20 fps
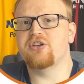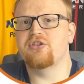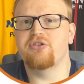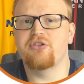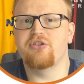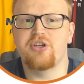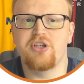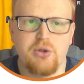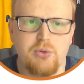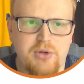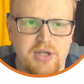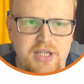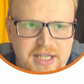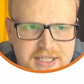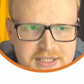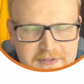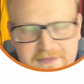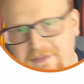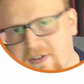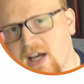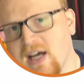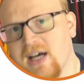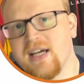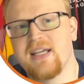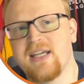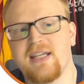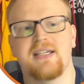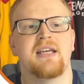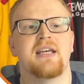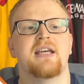that you need to
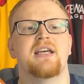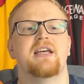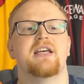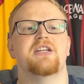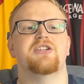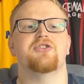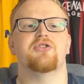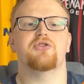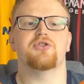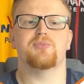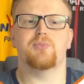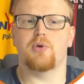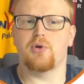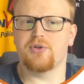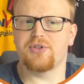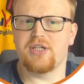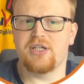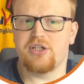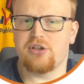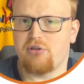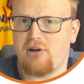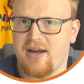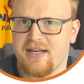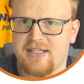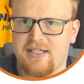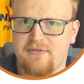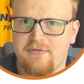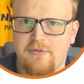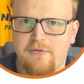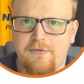find is your Sports
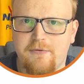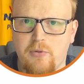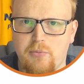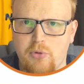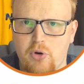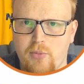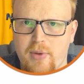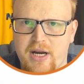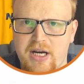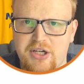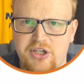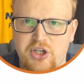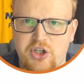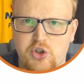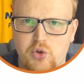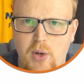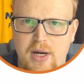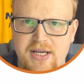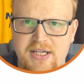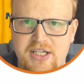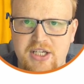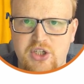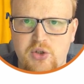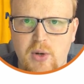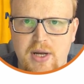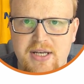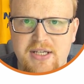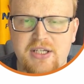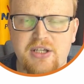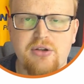Interactive Football Manager
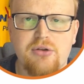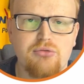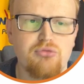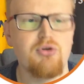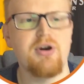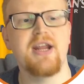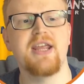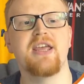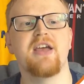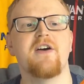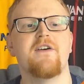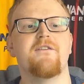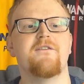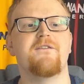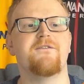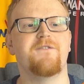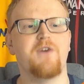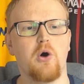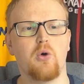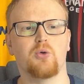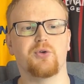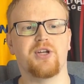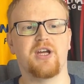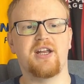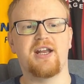2023 folder.